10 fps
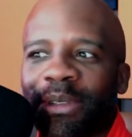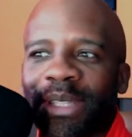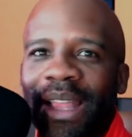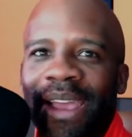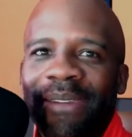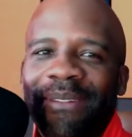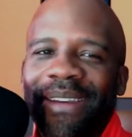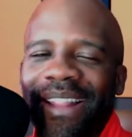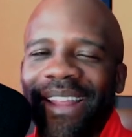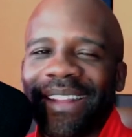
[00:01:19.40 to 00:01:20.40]
live.
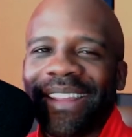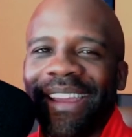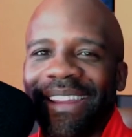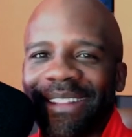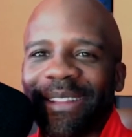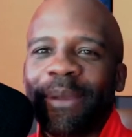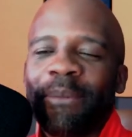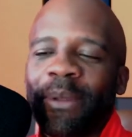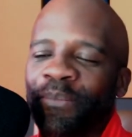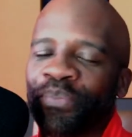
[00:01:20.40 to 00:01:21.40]
I like to edit them,
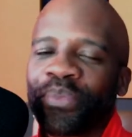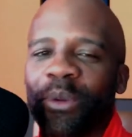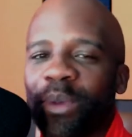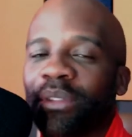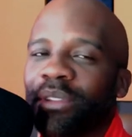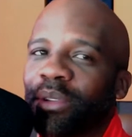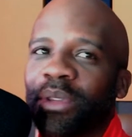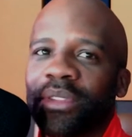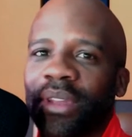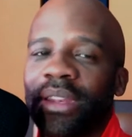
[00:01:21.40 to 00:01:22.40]
and we used to do the
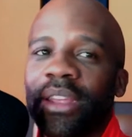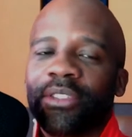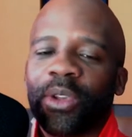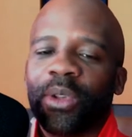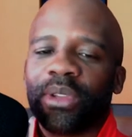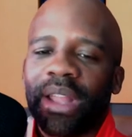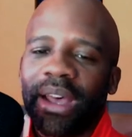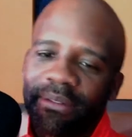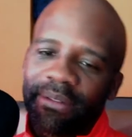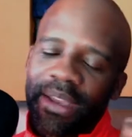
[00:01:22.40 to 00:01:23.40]
Sunday shows
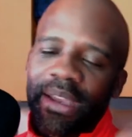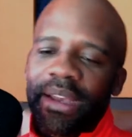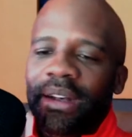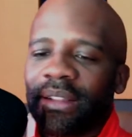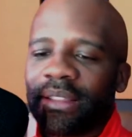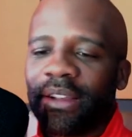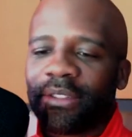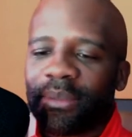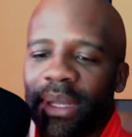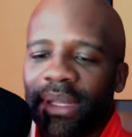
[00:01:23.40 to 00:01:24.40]
live, uh, Thoughts
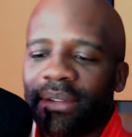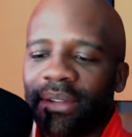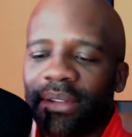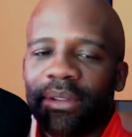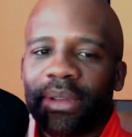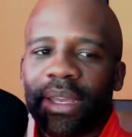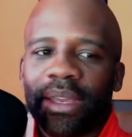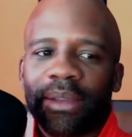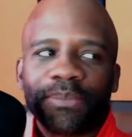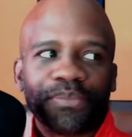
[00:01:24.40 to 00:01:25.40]
from LA to the
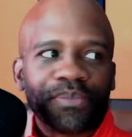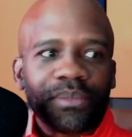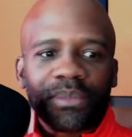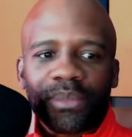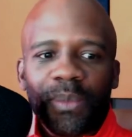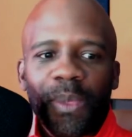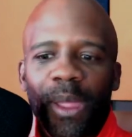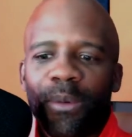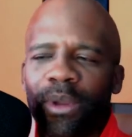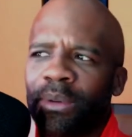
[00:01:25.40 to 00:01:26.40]
UK
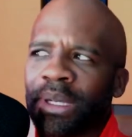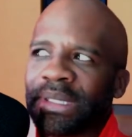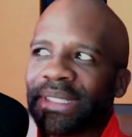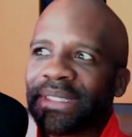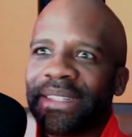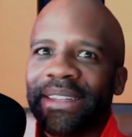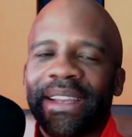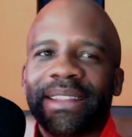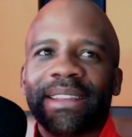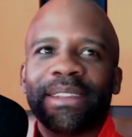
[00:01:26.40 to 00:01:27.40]
what you want to say Sunday,
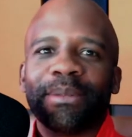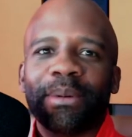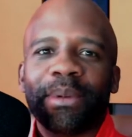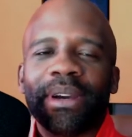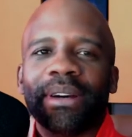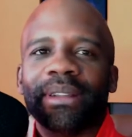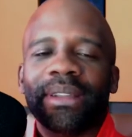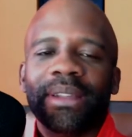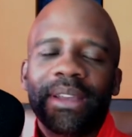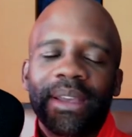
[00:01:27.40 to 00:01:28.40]
I think is what we called
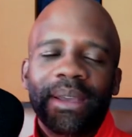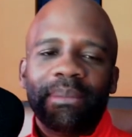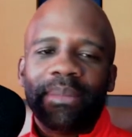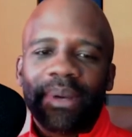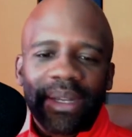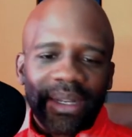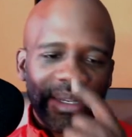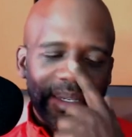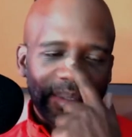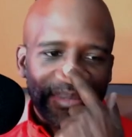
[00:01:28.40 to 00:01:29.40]
it. But
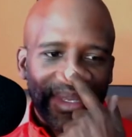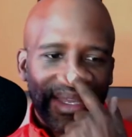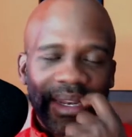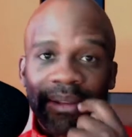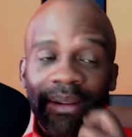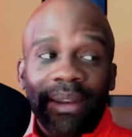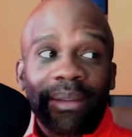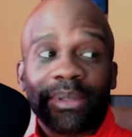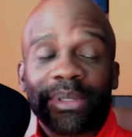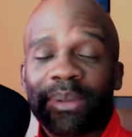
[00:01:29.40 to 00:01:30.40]
um, at any rate,
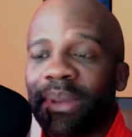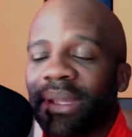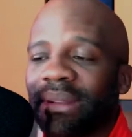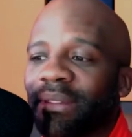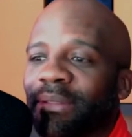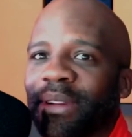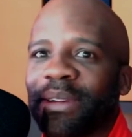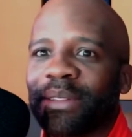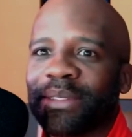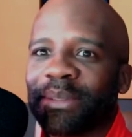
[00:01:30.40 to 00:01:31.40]
it was a bit
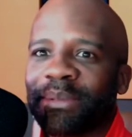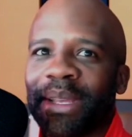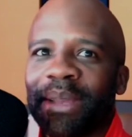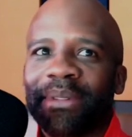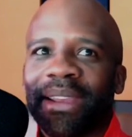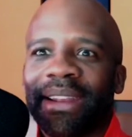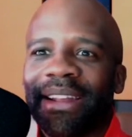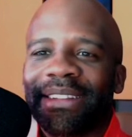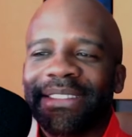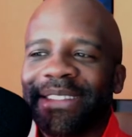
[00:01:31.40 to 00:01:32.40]
difficult. Sometimes
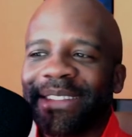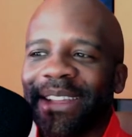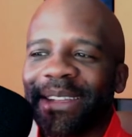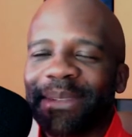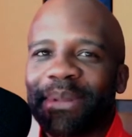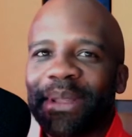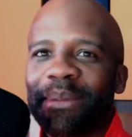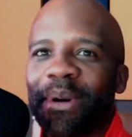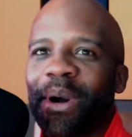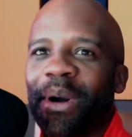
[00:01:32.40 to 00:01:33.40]
technology didn't like to play
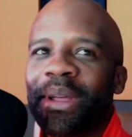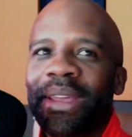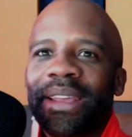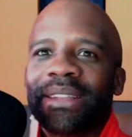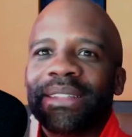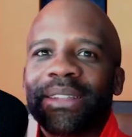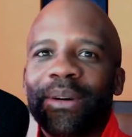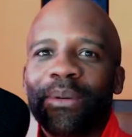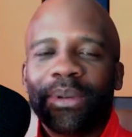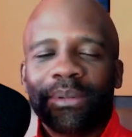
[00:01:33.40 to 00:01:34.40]
ball.
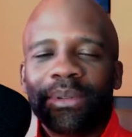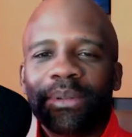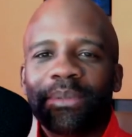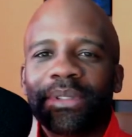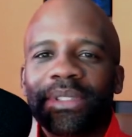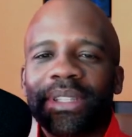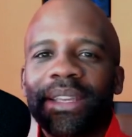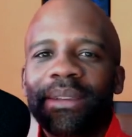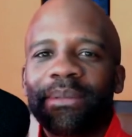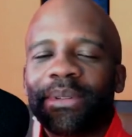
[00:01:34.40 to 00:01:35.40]
So we'll, we'll, we'll
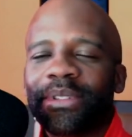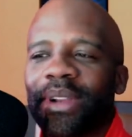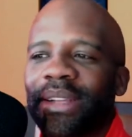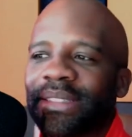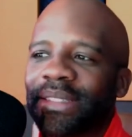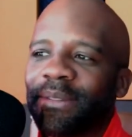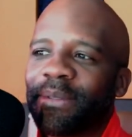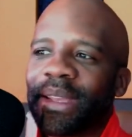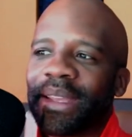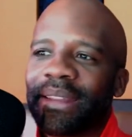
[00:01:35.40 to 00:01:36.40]
see. We'll try and see if we
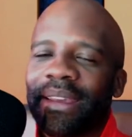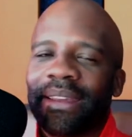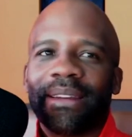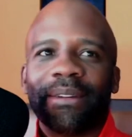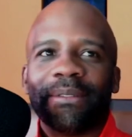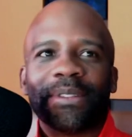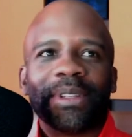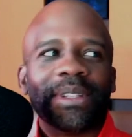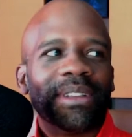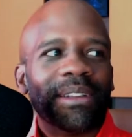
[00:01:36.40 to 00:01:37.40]
can get that uh,
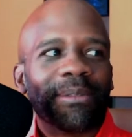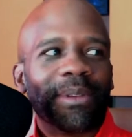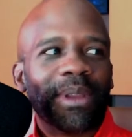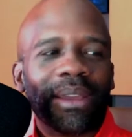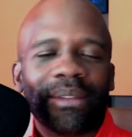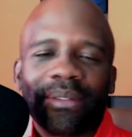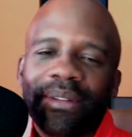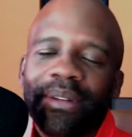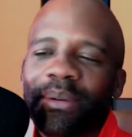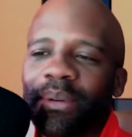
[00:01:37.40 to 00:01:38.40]
facilitated for you guys. You
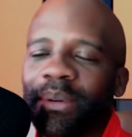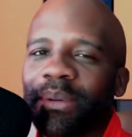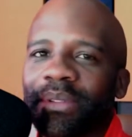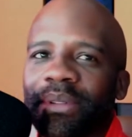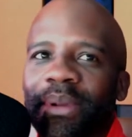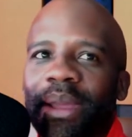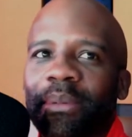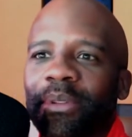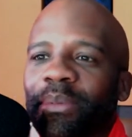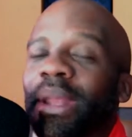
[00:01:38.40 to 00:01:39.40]
know, we'll, we'll see what
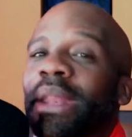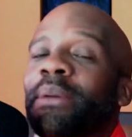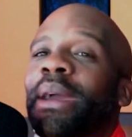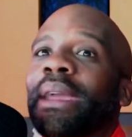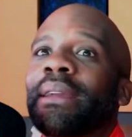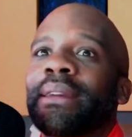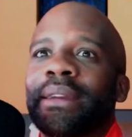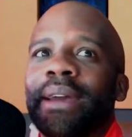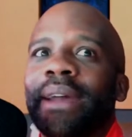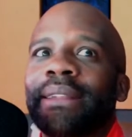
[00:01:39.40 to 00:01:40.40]
happens. But anyway,
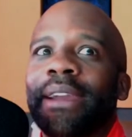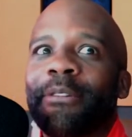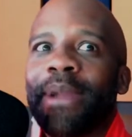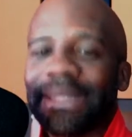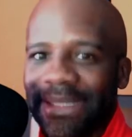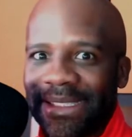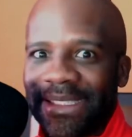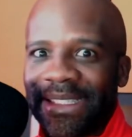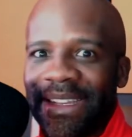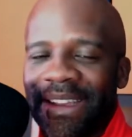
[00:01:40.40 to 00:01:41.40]
I
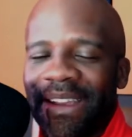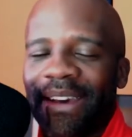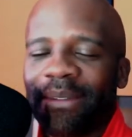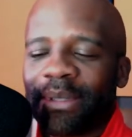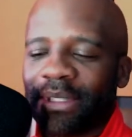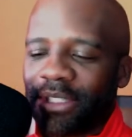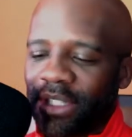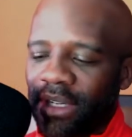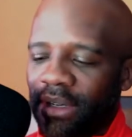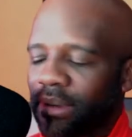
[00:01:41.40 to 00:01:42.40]
digress. On with the
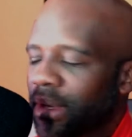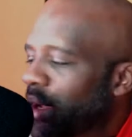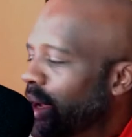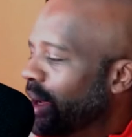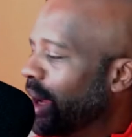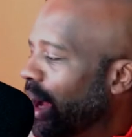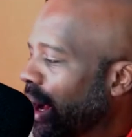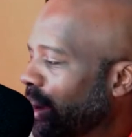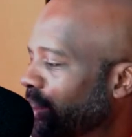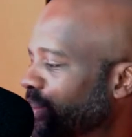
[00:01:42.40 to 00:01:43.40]
show.
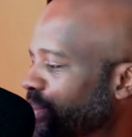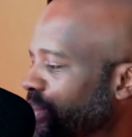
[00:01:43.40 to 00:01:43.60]
Um,